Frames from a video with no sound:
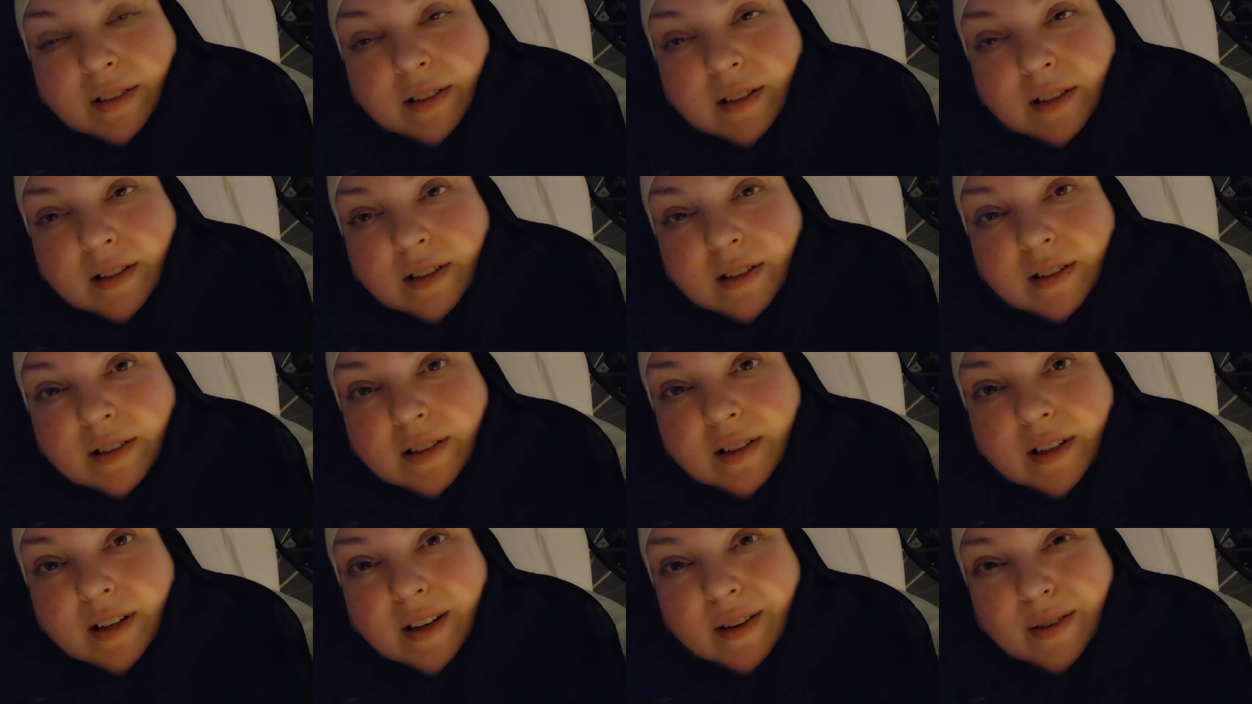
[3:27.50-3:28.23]
I
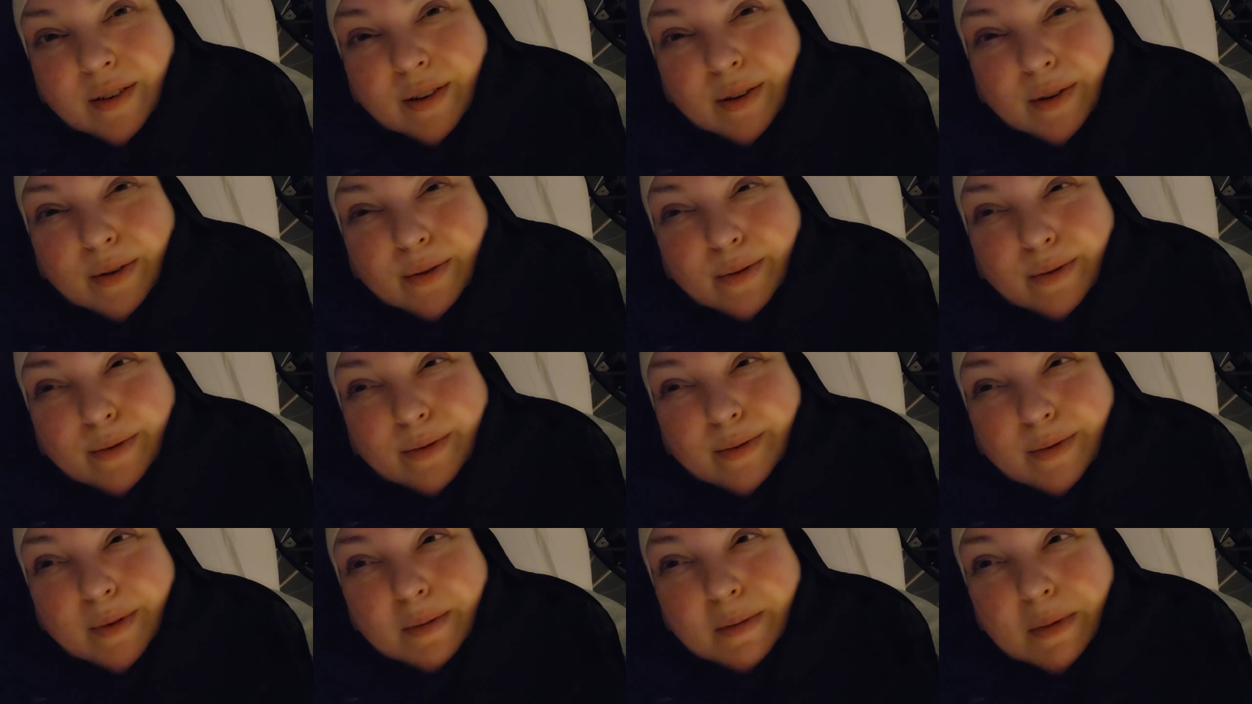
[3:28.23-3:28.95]
don't know,
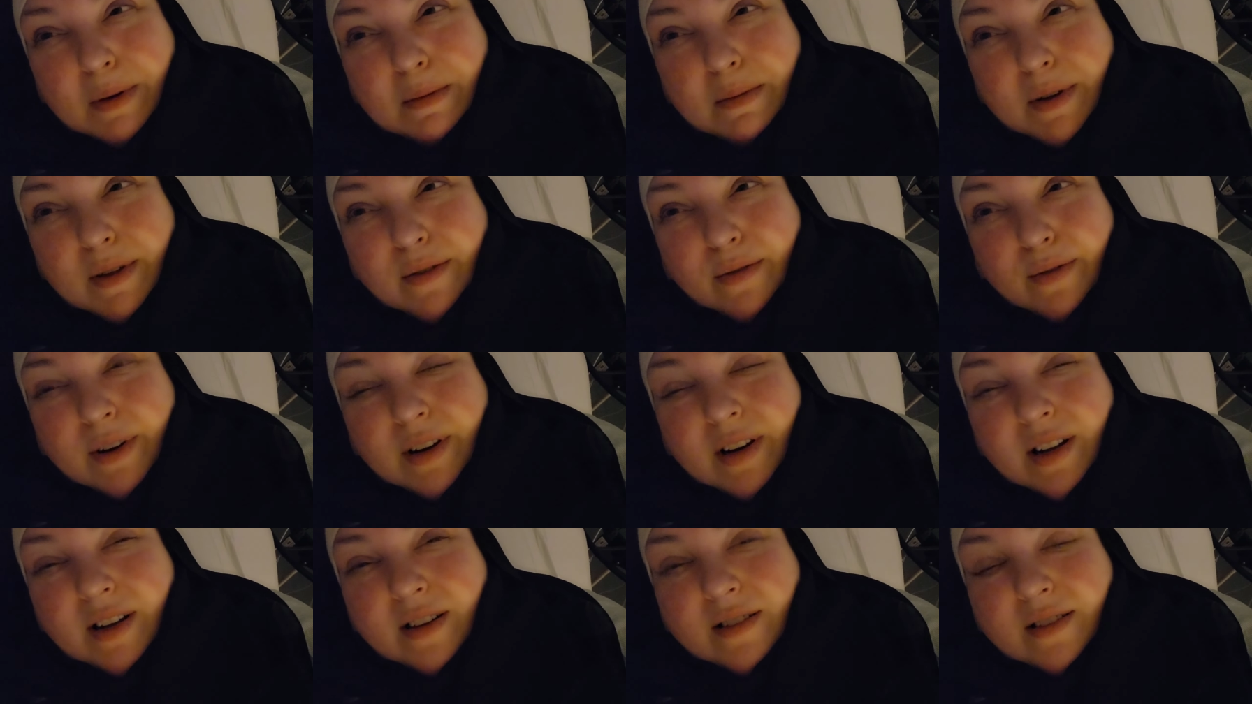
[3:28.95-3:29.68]
maybe
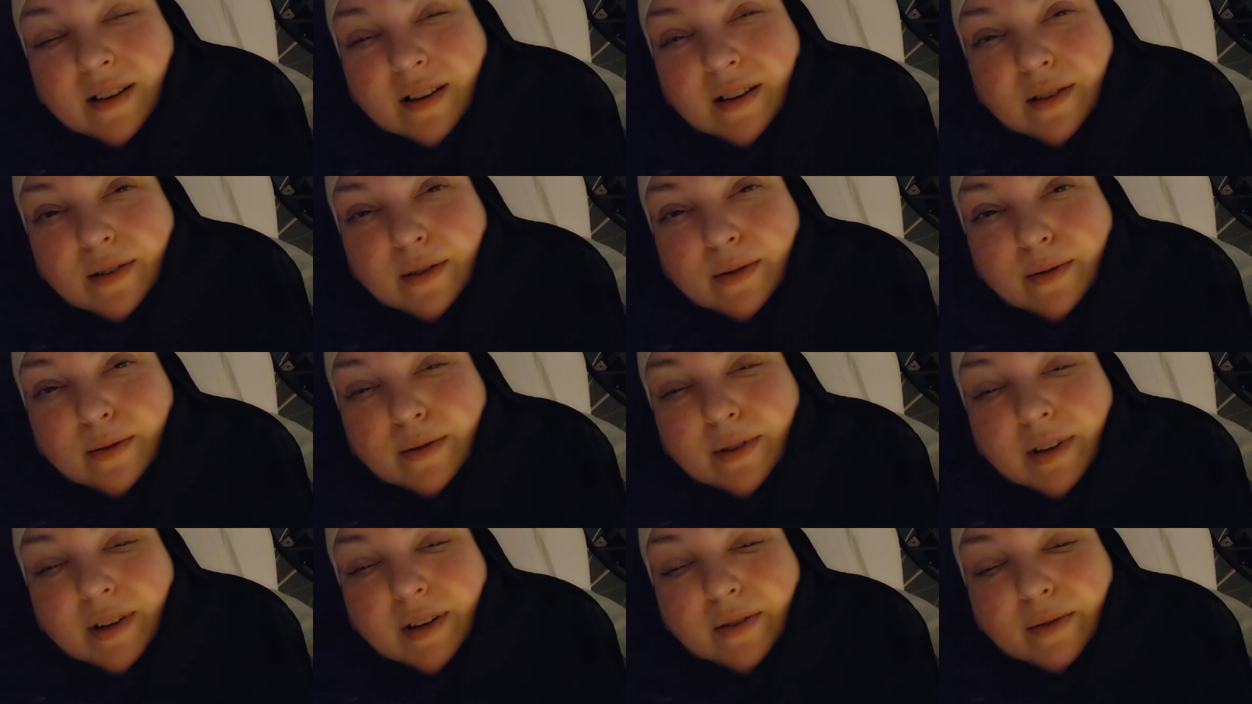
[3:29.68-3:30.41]
three days
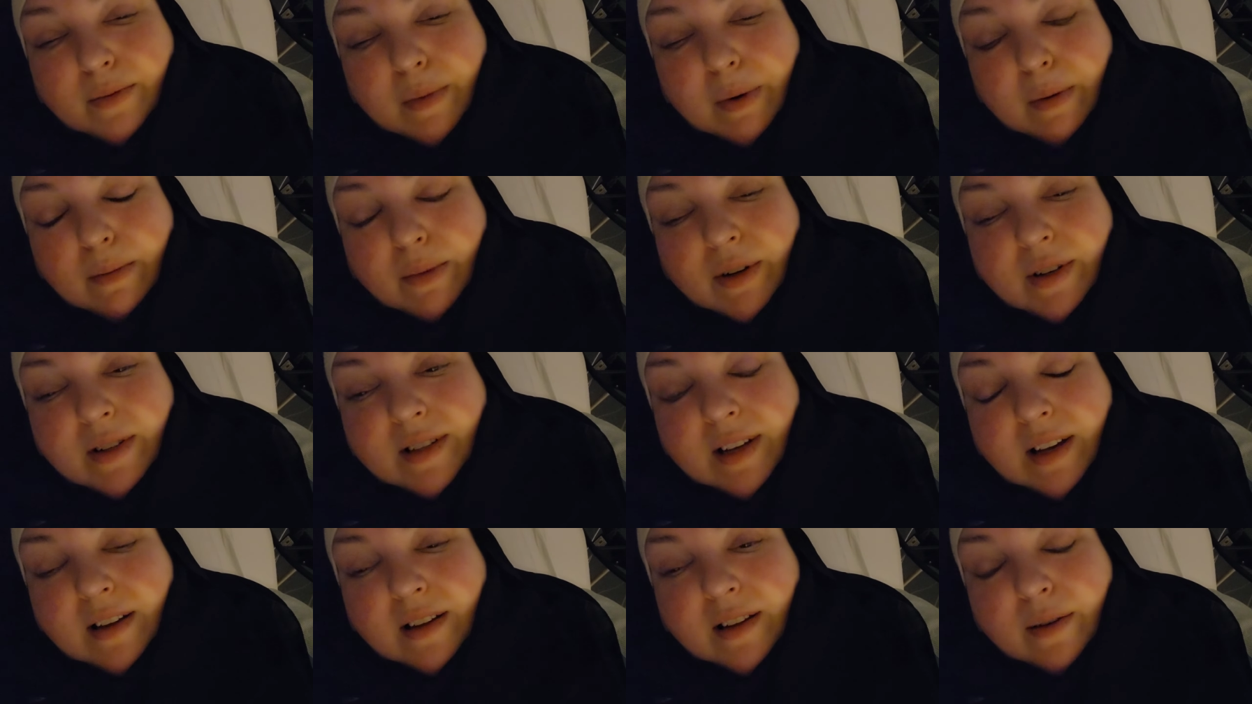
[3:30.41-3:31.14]
ago. I don't remember
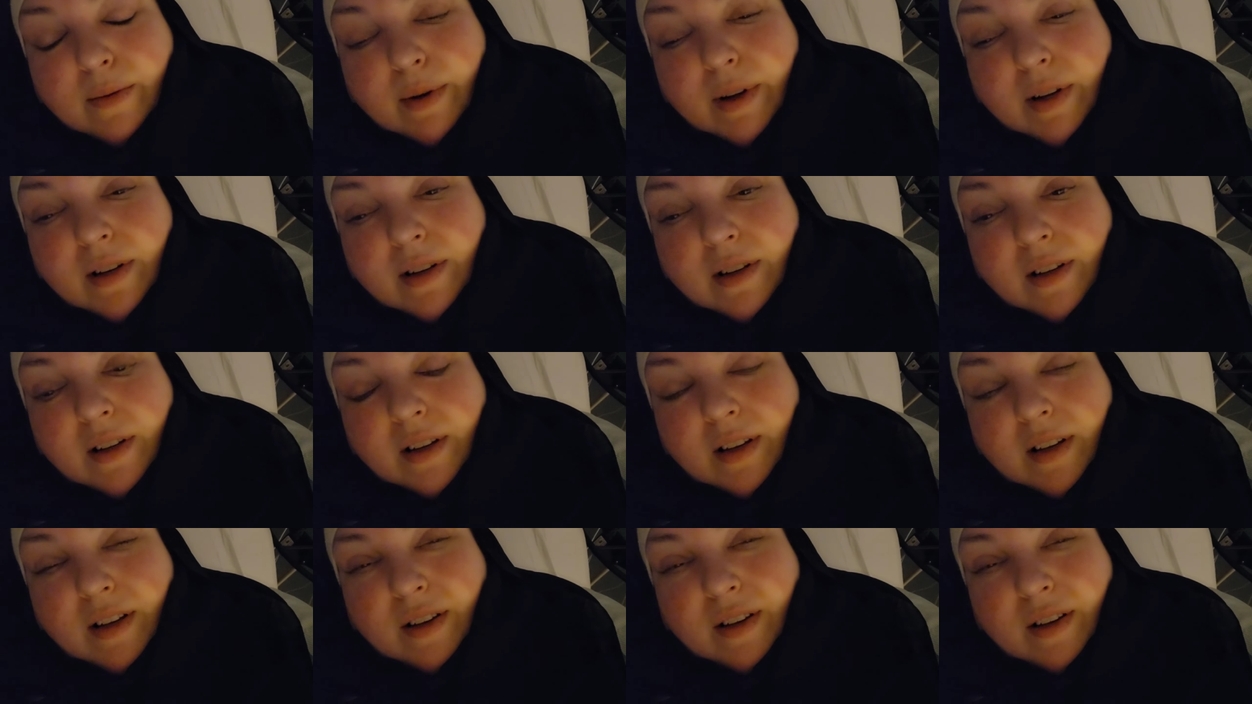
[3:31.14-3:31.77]
exactly when.